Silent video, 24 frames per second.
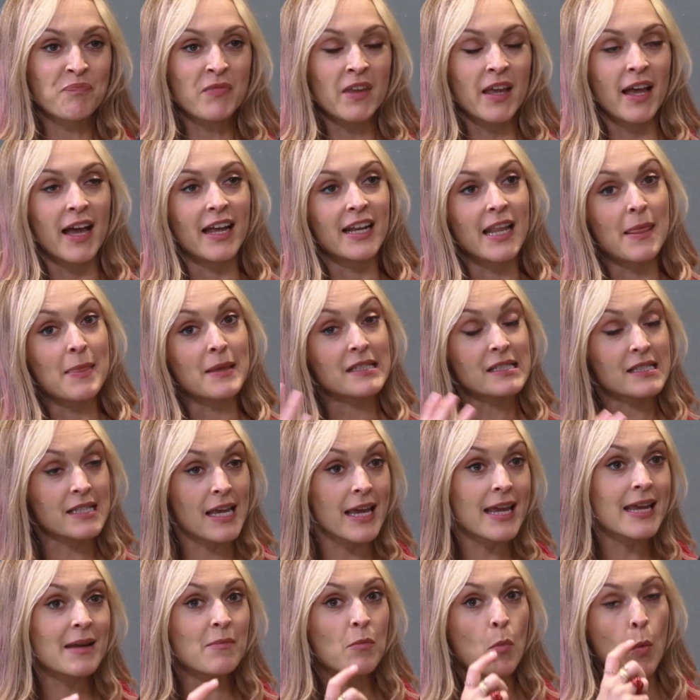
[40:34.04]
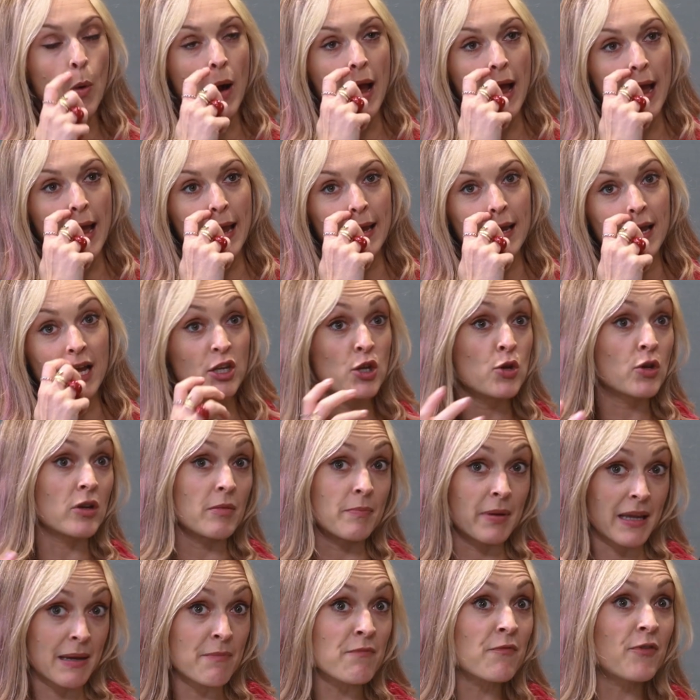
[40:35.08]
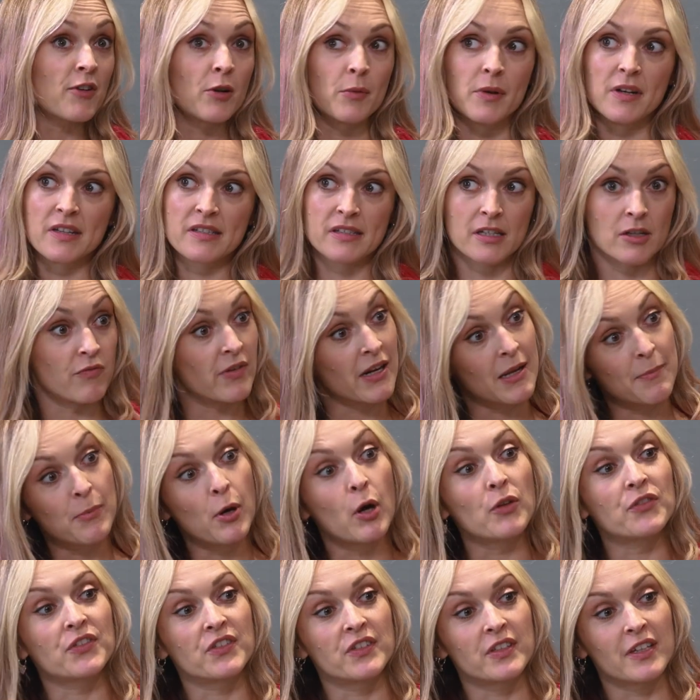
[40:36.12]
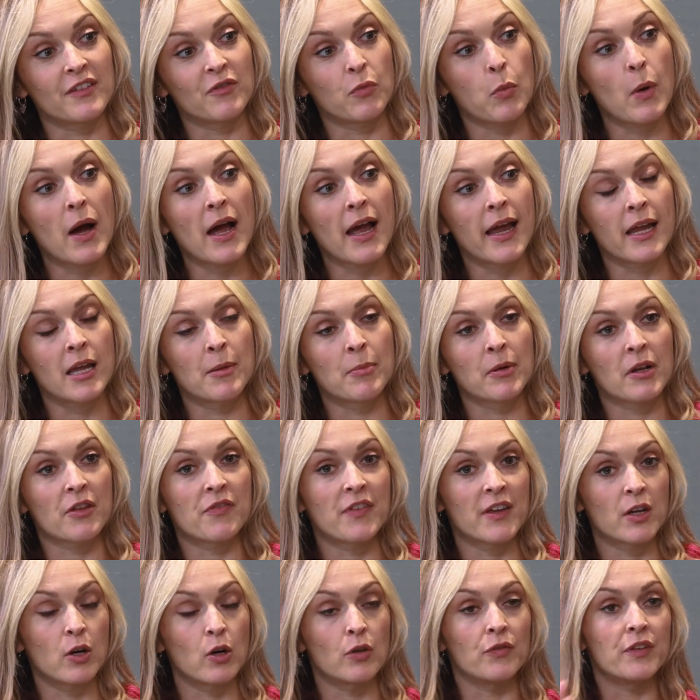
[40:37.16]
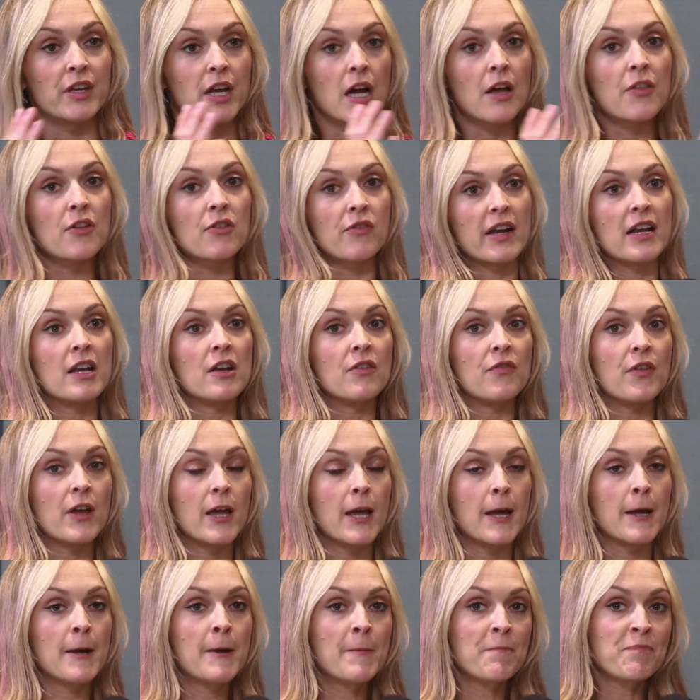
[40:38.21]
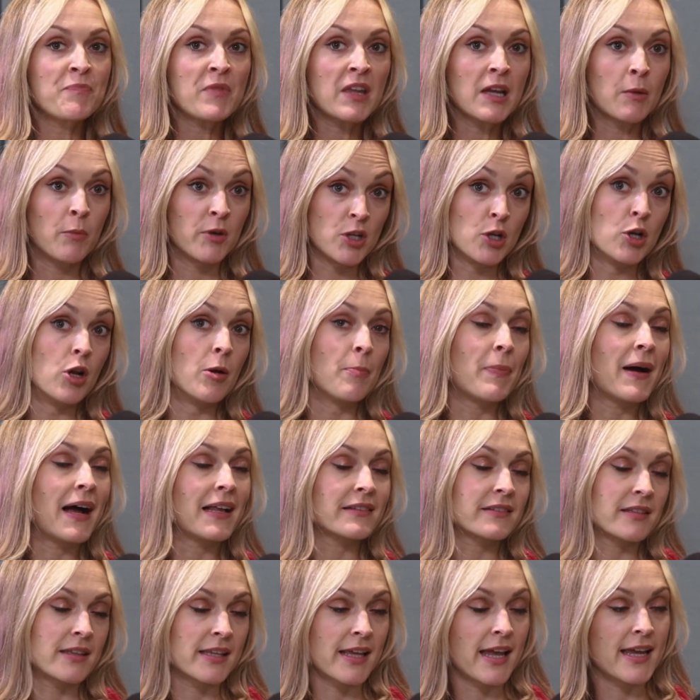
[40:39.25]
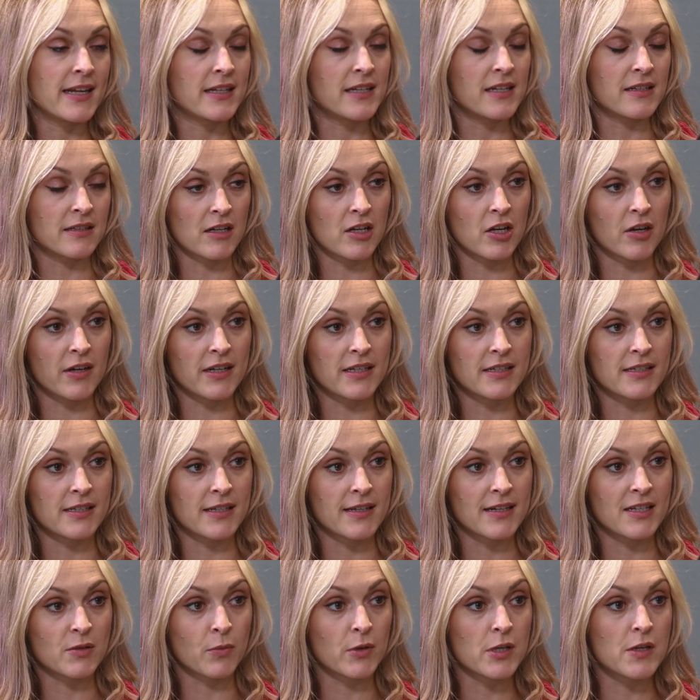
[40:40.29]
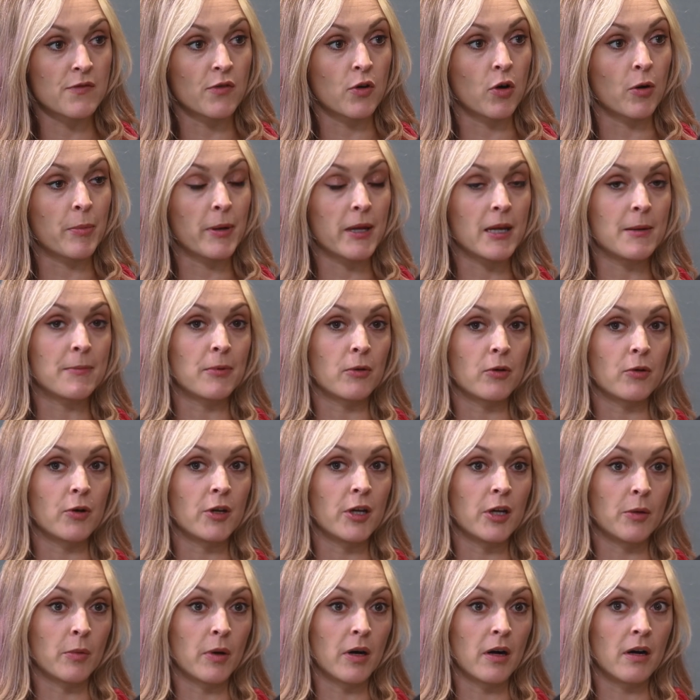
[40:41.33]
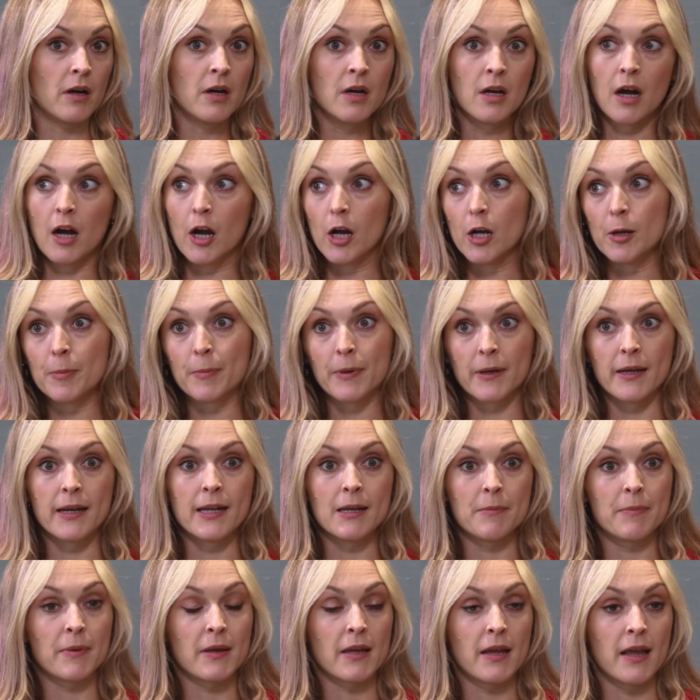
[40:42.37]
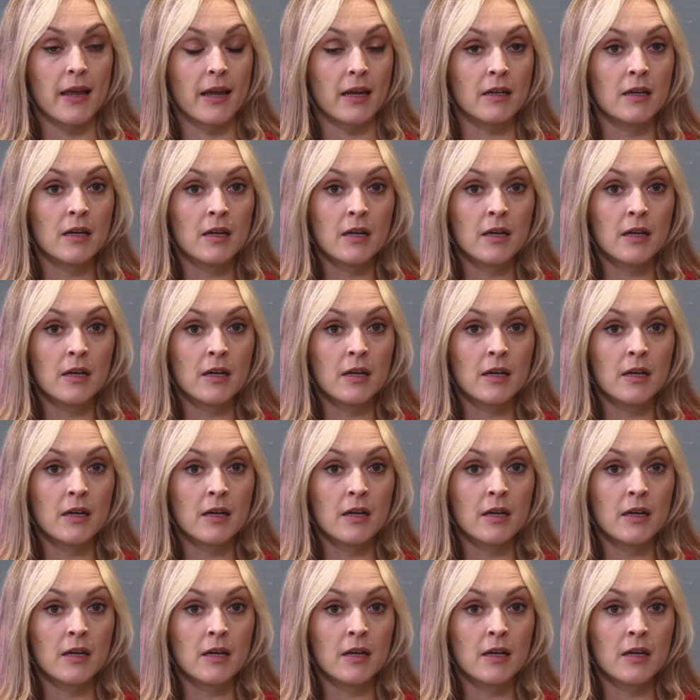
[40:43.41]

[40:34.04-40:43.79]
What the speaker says: And in the same way, and you can be influenced in a really positive way. But I think on the other end of it, when you look back to the 80s and 90s, where you've got people who are openly being